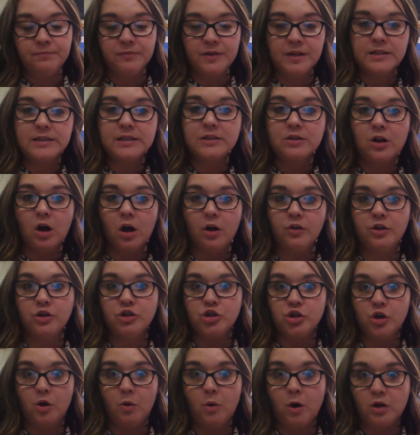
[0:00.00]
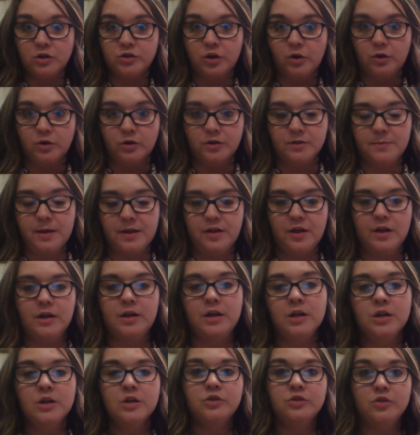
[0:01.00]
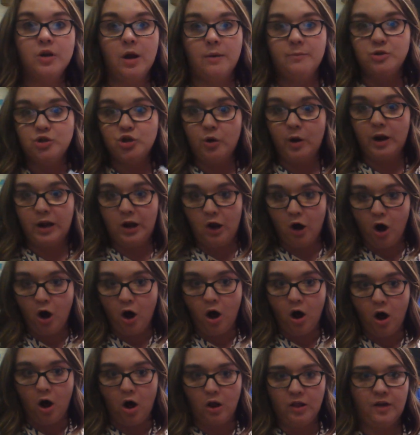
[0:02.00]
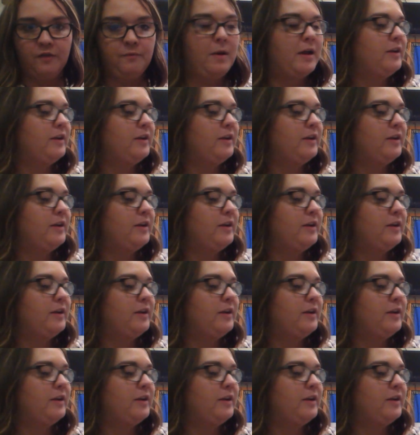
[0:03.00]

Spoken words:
This is called the show all totals method. So I'm showing all of my